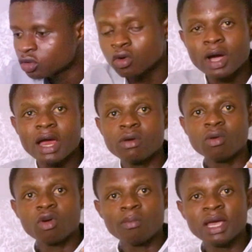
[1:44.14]
So I
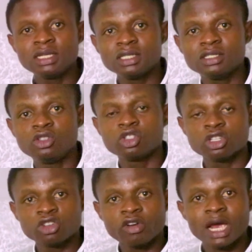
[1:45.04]
recommend you
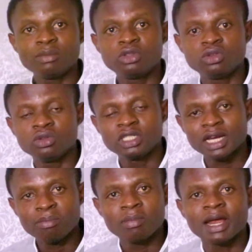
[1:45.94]
subscribe to
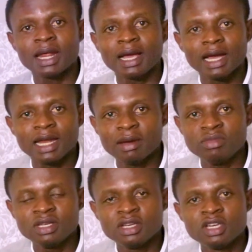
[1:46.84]
Chapman
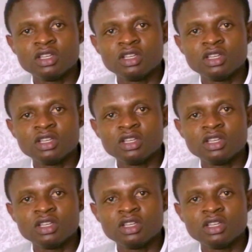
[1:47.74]
Academy.